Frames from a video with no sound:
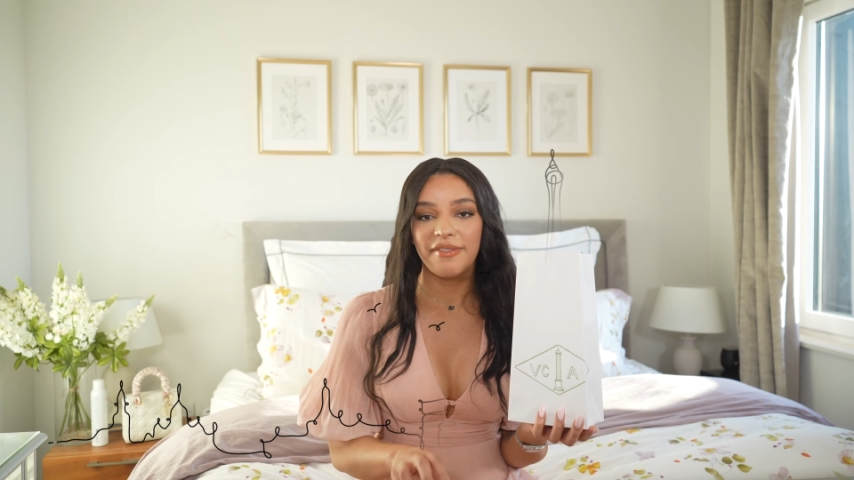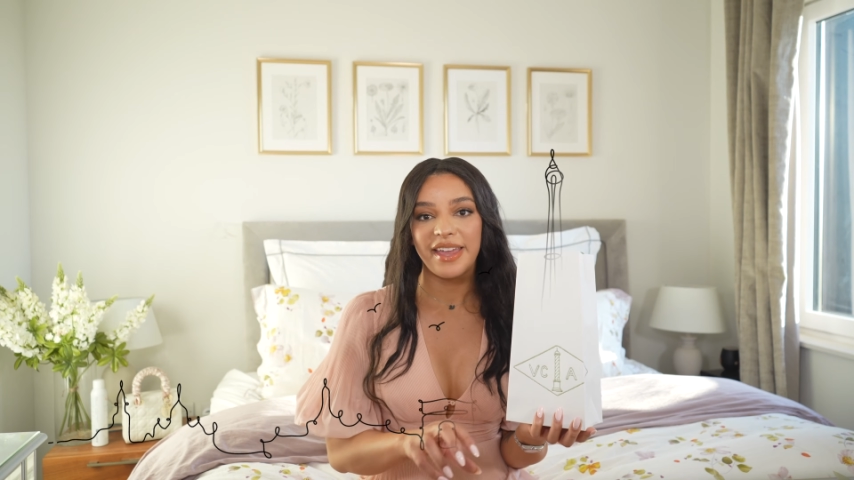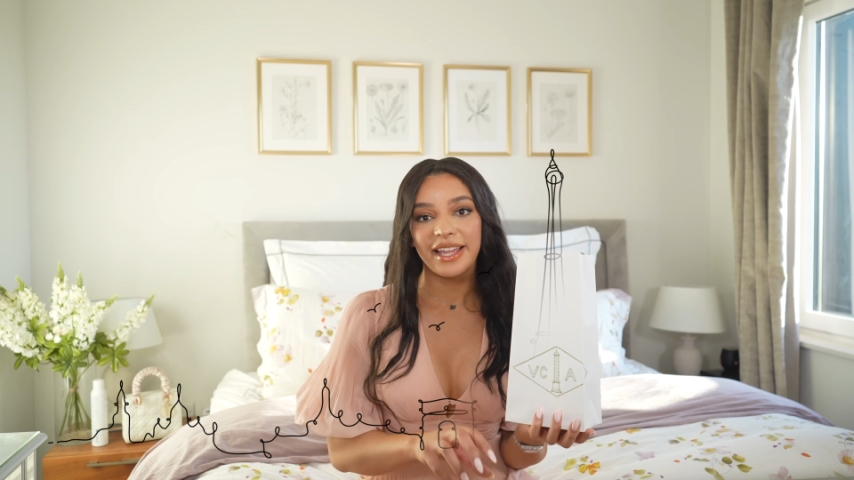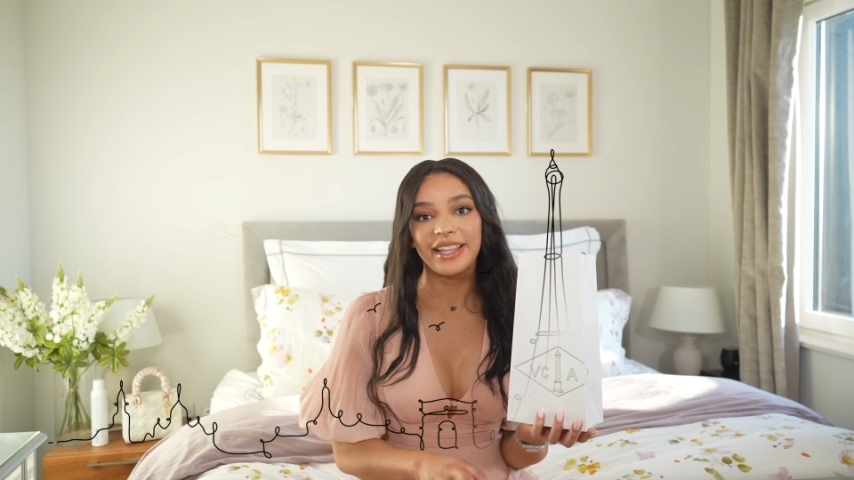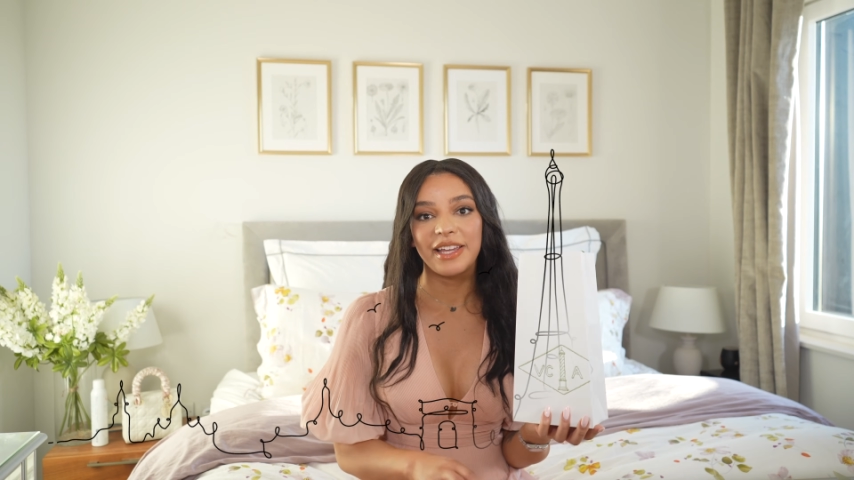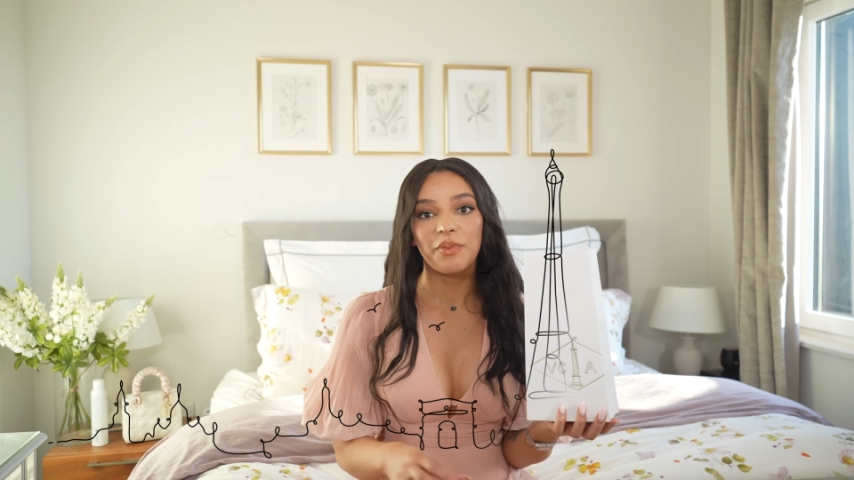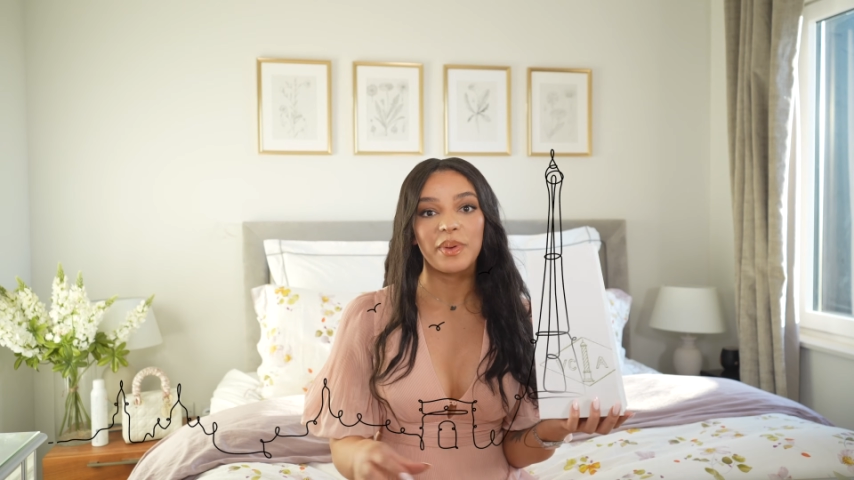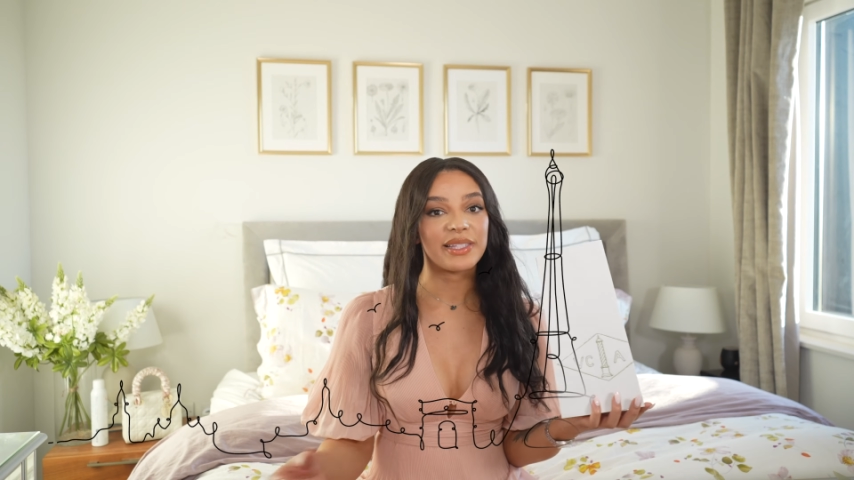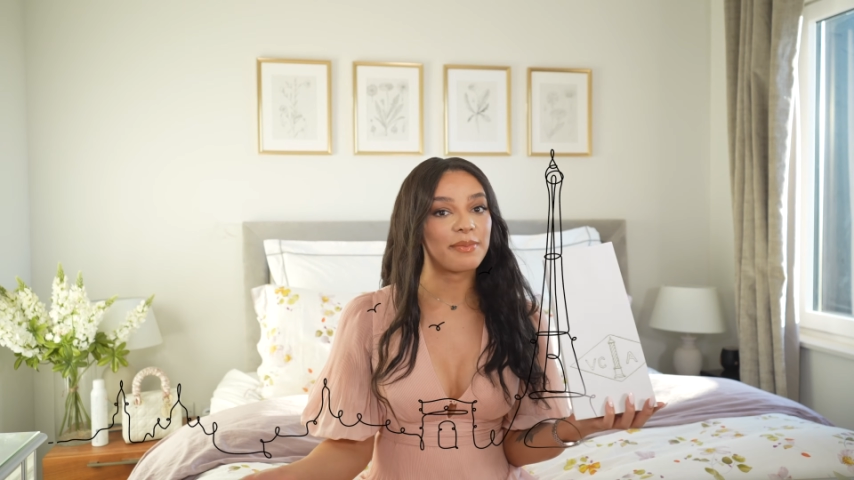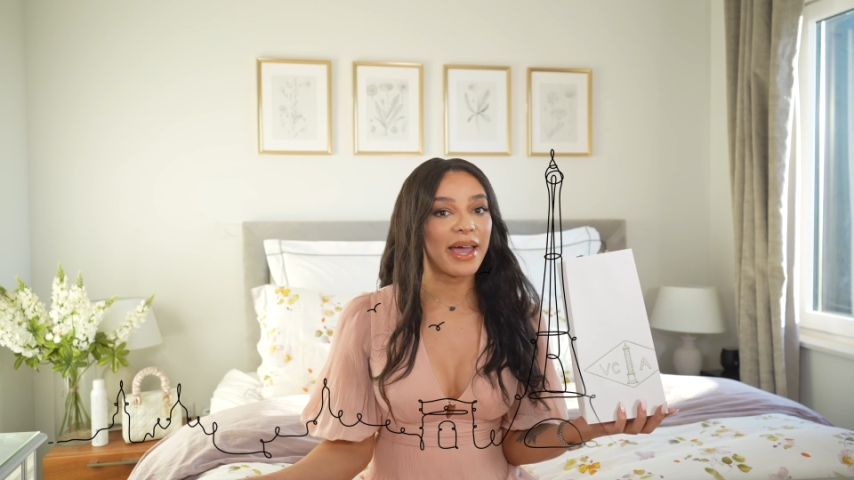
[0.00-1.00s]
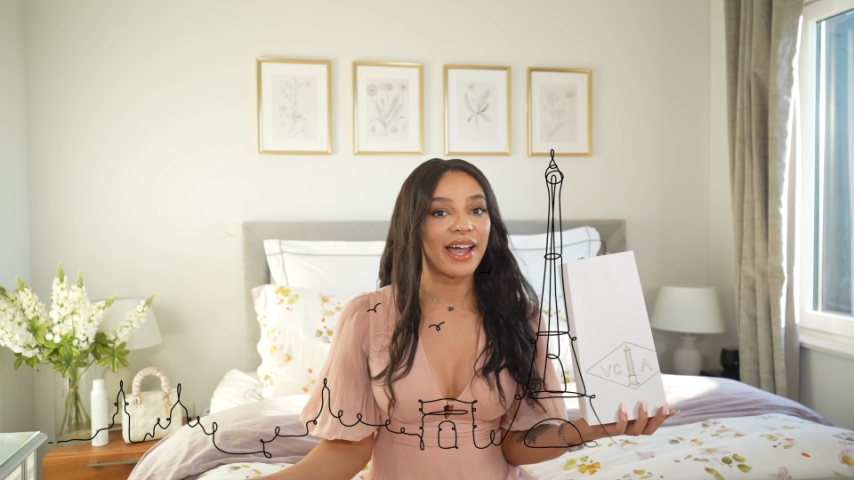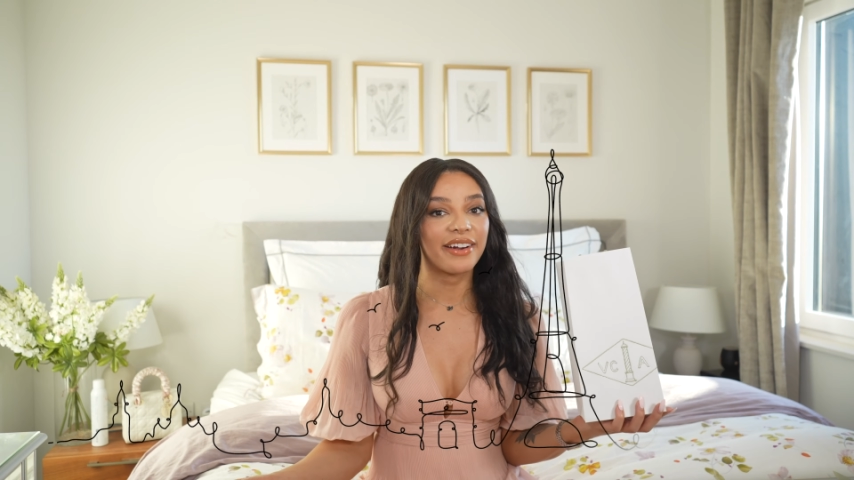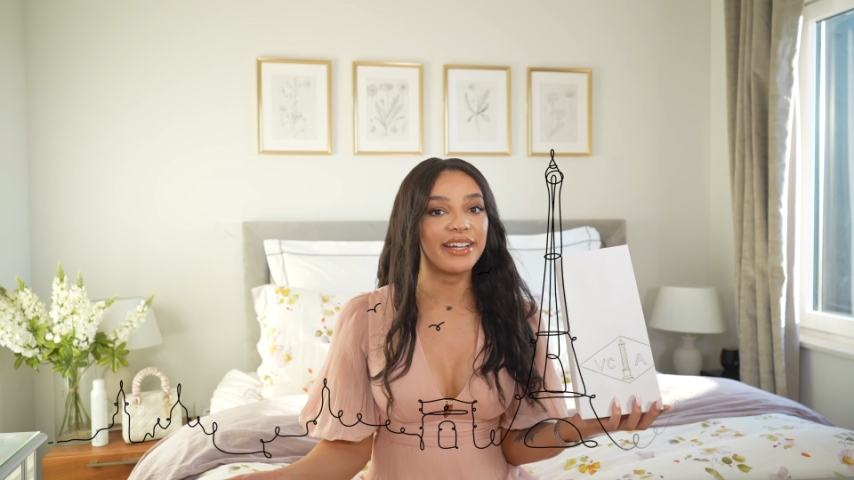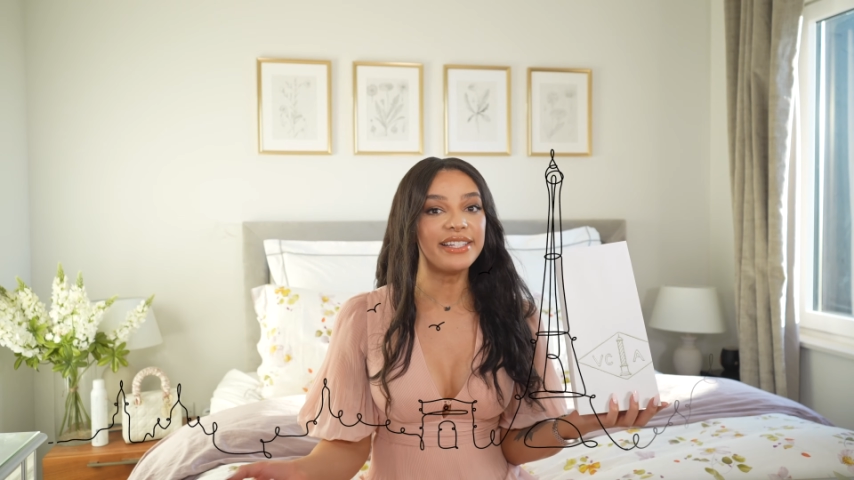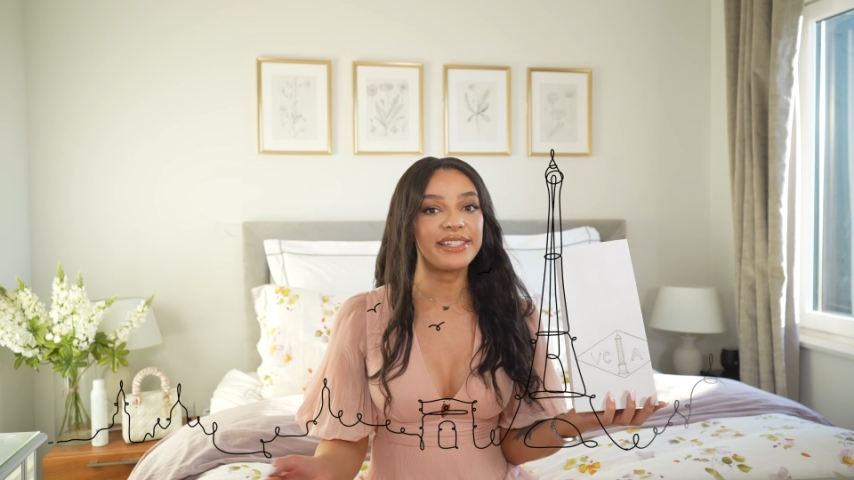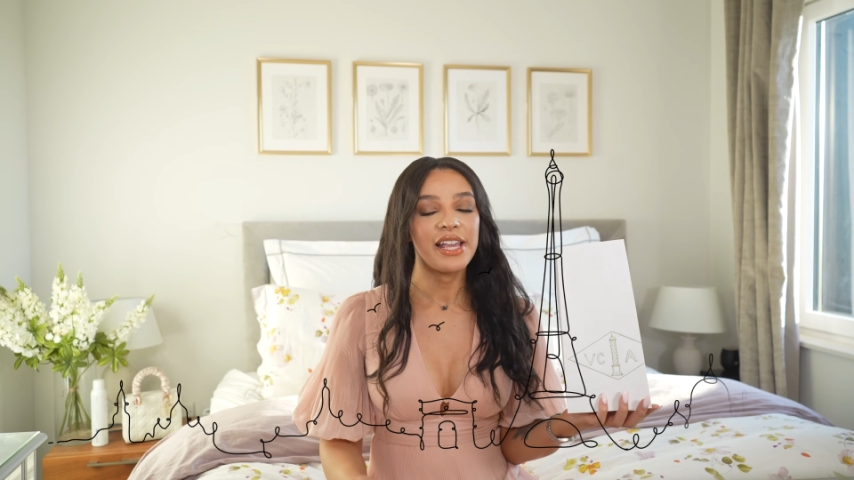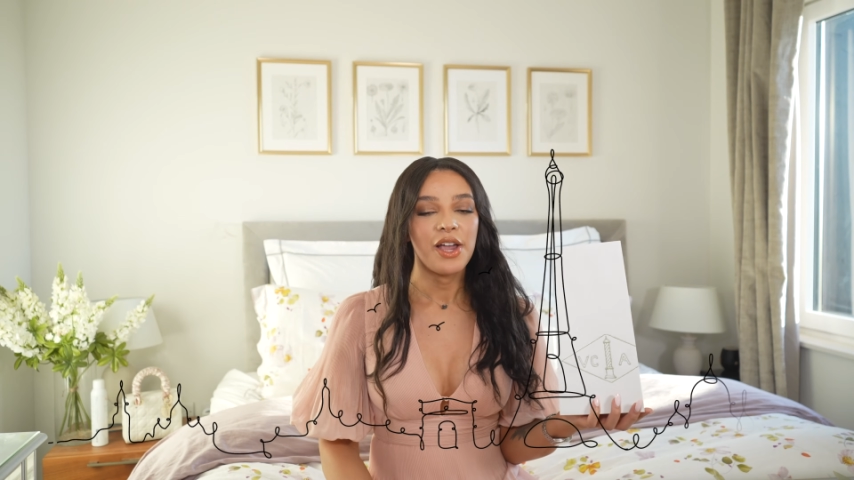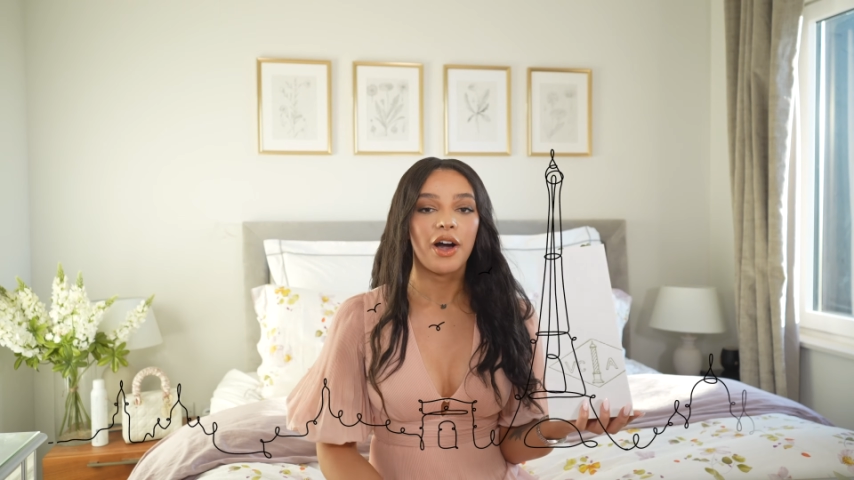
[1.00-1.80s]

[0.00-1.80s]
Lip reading: Vancleef was in Paris.